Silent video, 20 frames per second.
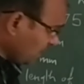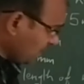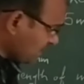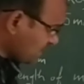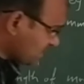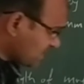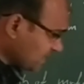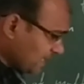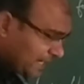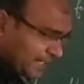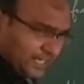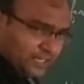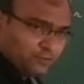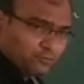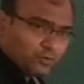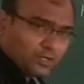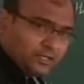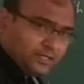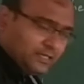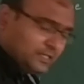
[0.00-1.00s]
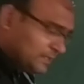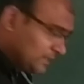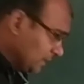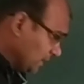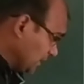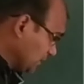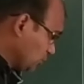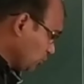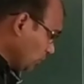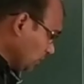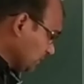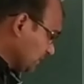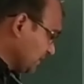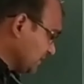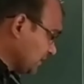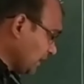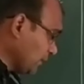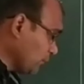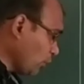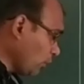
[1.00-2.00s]
Second one is your
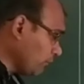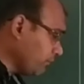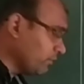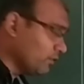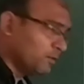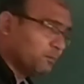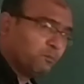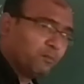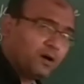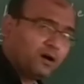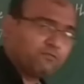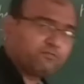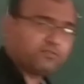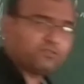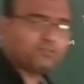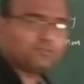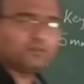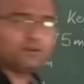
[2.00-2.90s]
design of mouth.